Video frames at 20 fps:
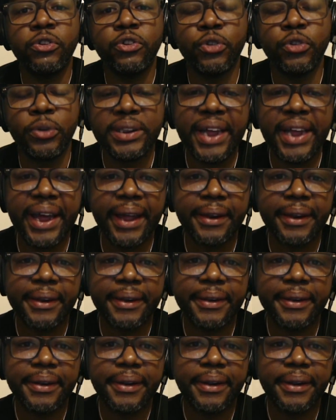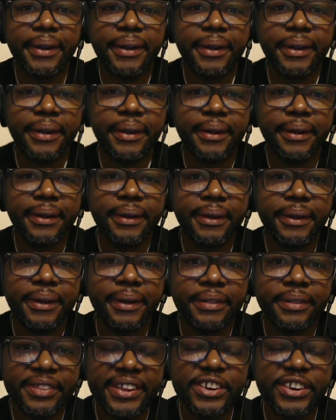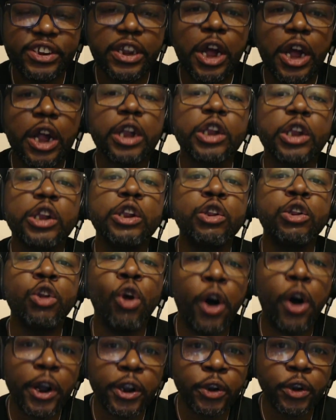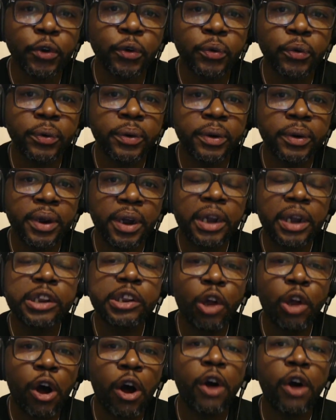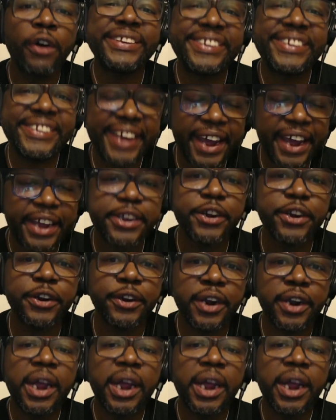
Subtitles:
to let this loyal, long tenured